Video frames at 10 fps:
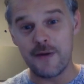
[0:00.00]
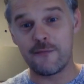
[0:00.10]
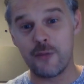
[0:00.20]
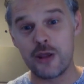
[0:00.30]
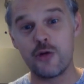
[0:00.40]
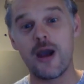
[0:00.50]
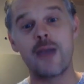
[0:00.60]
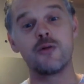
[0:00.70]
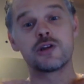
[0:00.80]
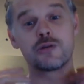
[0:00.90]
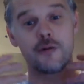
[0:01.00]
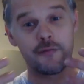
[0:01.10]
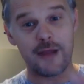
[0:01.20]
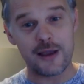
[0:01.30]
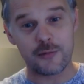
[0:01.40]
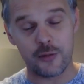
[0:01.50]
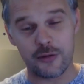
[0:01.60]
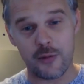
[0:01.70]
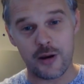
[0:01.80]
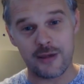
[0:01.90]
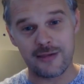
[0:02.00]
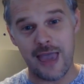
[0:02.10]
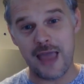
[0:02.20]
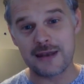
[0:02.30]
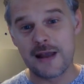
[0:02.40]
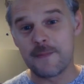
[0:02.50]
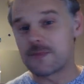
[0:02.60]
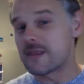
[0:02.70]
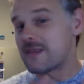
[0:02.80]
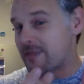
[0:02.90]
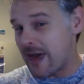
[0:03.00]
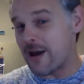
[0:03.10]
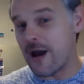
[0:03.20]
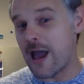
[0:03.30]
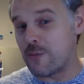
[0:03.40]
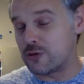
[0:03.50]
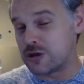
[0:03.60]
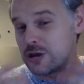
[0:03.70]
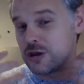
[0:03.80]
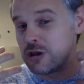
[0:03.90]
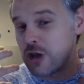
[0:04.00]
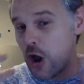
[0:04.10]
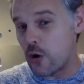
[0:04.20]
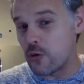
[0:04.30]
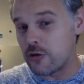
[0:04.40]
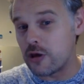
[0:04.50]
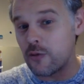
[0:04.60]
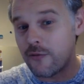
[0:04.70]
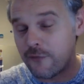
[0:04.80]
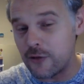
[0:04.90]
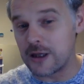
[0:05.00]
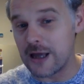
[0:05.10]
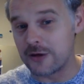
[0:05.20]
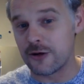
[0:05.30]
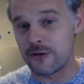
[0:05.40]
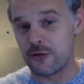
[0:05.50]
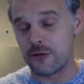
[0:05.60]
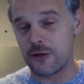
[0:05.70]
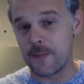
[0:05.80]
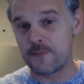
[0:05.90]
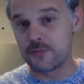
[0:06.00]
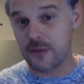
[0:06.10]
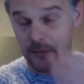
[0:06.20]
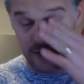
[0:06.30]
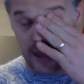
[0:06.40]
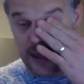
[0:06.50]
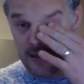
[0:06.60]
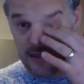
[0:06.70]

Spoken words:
When you're able to reflect what someone has said, they are able to know that you have fully understood them. Okay?